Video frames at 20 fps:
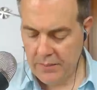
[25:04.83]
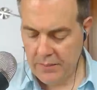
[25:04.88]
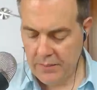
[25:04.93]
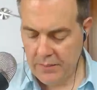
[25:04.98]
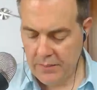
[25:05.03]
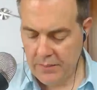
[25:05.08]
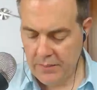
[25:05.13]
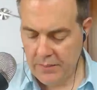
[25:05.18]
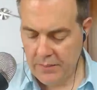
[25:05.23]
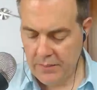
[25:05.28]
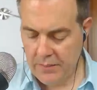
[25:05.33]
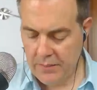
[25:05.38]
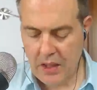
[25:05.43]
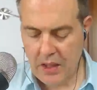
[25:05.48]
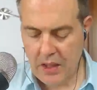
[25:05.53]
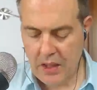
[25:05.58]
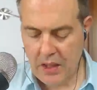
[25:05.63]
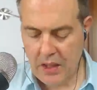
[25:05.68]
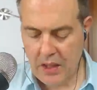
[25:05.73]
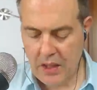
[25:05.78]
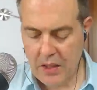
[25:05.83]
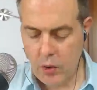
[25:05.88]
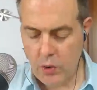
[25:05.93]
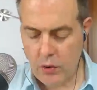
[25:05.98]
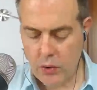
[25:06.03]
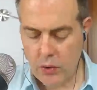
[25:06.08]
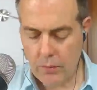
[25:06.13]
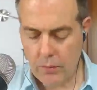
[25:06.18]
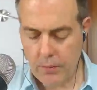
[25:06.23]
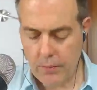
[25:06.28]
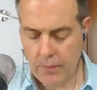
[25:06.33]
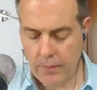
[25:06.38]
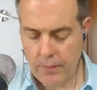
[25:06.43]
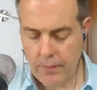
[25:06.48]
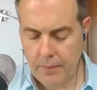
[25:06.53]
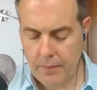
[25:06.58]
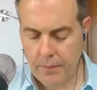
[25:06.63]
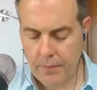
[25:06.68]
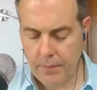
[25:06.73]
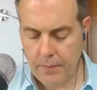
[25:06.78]
leaves in autumn.
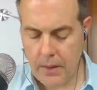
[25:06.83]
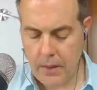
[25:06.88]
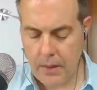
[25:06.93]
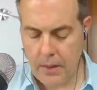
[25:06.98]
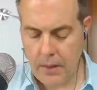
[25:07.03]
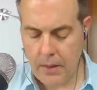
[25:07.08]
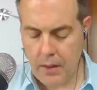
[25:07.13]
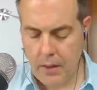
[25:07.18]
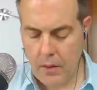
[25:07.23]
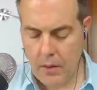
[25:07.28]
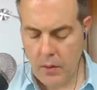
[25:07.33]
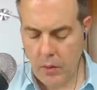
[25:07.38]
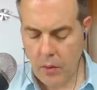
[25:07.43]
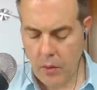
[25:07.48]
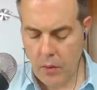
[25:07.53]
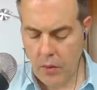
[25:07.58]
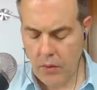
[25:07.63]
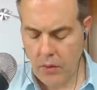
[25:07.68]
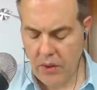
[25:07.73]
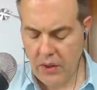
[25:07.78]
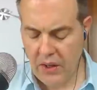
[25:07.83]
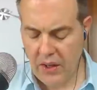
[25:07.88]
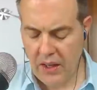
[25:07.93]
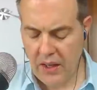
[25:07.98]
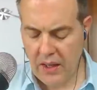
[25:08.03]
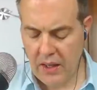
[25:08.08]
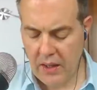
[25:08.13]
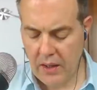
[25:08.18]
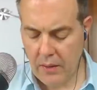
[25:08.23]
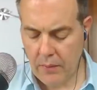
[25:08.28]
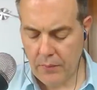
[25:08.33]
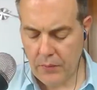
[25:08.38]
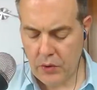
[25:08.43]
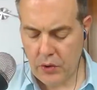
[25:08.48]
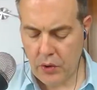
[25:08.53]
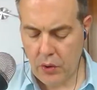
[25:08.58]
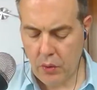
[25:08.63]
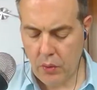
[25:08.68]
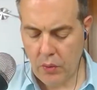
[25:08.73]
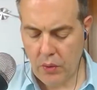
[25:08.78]
Okay,
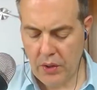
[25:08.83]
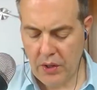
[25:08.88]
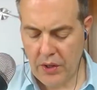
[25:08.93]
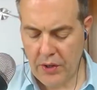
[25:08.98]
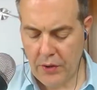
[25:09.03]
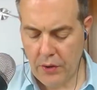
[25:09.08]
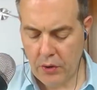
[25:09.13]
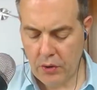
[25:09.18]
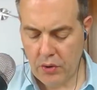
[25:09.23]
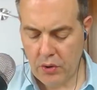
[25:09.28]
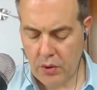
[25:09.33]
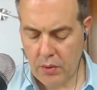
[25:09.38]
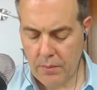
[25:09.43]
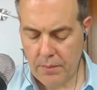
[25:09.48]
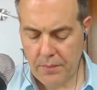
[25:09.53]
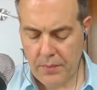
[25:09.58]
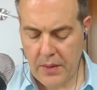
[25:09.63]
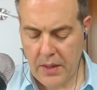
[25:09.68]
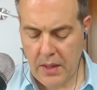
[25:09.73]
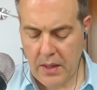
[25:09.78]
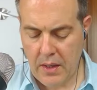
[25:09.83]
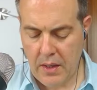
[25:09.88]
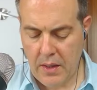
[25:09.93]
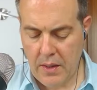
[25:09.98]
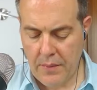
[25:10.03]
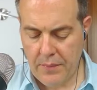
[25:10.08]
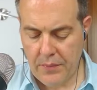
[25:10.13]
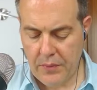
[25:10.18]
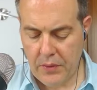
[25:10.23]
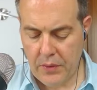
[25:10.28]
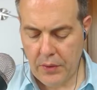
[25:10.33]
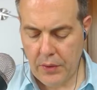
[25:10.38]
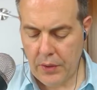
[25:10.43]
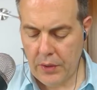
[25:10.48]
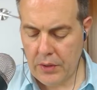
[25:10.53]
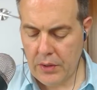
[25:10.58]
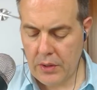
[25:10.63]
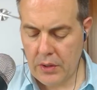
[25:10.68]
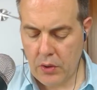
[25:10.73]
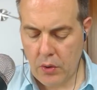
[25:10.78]
so in autumn,
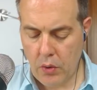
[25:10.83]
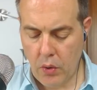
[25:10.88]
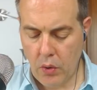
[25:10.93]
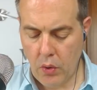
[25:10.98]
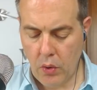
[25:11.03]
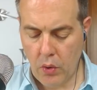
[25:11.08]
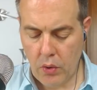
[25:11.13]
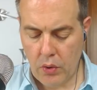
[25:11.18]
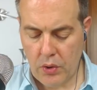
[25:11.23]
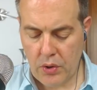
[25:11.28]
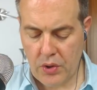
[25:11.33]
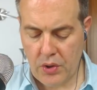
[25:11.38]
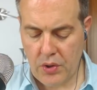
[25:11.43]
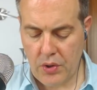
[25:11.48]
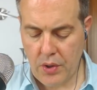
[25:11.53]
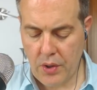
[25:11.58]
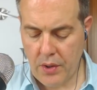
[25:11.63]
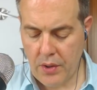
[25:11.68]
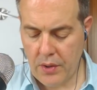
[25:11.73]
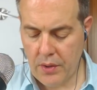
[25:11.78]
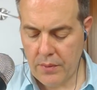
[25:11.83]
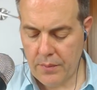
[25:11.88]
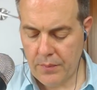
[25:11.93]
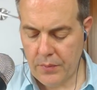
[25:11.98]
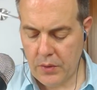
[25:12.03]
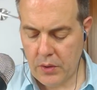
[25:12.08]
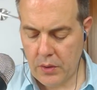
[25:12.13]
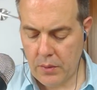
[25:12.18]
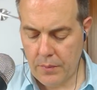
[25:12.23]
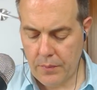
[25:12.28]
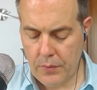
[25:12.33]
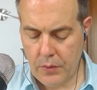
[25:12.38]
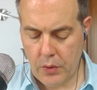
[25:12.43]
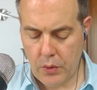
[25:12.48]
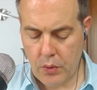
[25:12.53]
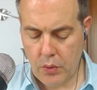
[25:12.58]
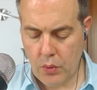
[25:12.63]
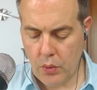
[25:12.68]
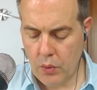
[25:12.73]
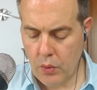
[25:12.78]
these colors turned
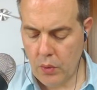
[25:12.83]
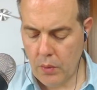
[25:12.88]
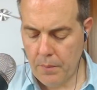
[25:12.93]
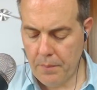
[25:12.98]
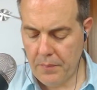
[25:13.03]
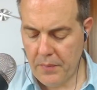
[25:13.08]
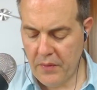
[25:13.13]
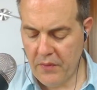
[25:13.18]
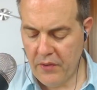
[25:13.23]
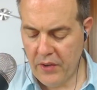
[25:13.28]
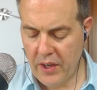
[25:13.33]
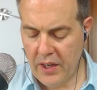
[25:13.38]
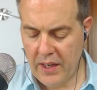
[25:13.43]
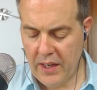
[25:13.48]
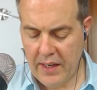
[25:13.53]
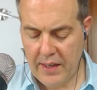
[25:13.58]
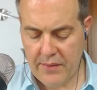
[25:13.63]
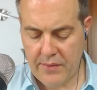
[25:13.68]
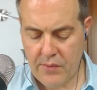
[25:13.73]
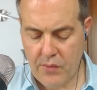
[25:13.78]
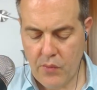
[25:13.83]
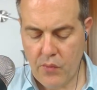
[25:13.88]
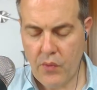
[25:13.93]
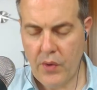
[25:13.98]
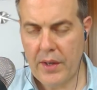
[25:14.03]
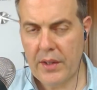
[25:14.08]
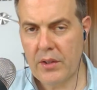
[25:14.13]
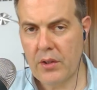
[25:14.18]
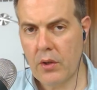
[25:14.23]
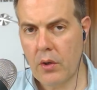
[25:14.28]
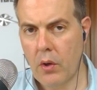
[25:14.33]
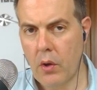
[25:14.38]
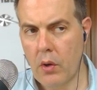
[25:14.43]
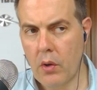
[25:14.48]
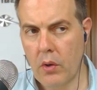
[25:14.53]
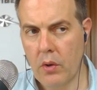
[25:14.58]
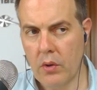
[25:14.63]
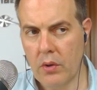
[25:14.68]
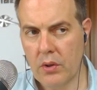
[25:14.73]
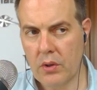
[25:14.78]
to brilliant red
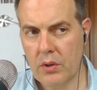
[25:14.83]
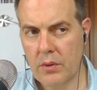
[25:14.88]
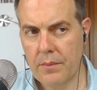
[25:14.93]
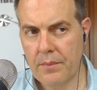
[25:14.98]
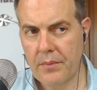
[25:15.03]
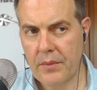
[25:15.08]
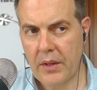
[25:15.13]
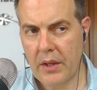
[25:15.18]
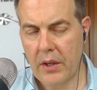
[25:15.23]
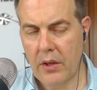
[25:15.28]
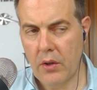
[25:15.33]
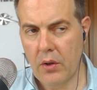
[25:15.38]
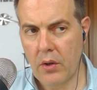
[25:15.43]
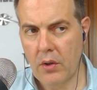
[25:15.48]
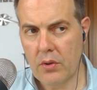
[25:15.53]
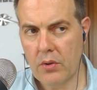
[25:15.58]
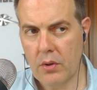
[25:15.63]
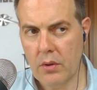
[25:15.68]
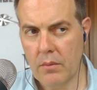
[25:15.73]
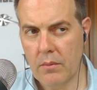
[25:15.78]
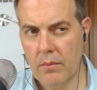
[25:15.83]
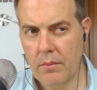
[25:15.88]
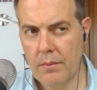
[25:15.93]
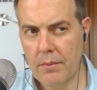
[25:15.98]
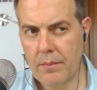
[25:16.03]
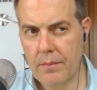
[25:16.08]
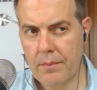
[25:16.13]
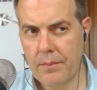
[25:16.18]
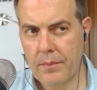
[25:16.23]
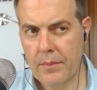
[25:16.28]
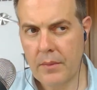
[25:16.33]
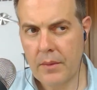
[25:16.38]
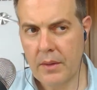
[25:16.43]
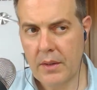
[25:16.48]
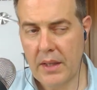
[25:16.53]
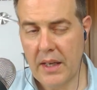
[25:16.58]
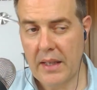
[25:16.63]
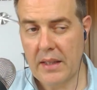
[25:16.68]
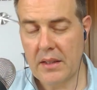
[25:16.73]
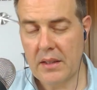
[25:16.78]
colors in autumn.
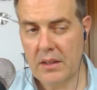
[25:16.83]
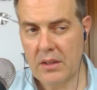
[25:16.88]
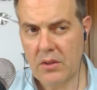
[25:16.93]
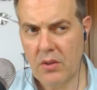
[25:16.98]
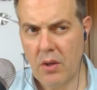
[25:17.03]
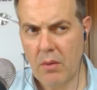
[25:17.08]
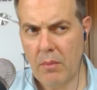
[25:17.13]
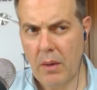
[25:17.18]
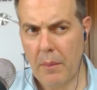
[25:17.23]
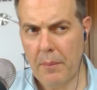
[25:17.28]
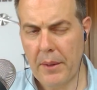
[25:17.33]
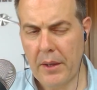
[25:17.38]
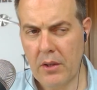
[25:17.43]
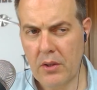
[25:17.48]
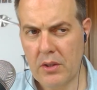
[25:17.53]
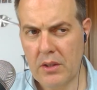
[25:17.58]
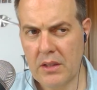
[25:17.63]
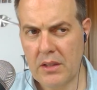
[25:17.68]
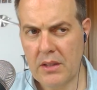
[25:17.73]
Yes, it's normal because